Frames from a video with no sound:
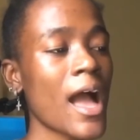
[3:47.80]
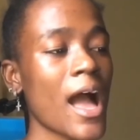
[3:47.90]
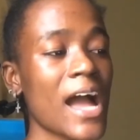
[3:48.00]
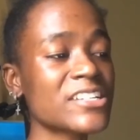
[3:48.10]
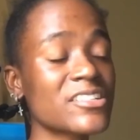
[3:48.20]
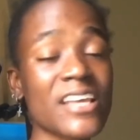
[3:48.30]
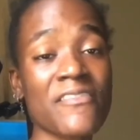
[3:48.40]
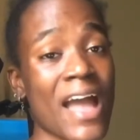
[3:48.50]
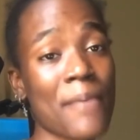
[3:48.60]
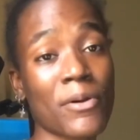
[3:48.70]
I just
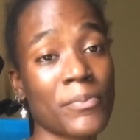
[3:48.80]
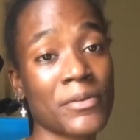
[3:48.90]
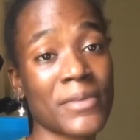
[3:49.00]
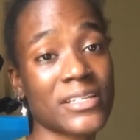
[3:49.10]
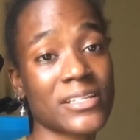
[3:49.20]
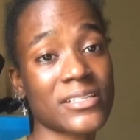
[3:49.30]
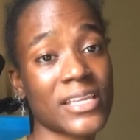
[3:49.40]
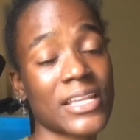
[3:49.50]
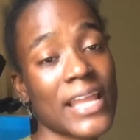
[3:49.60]
have hyperpigmented skin.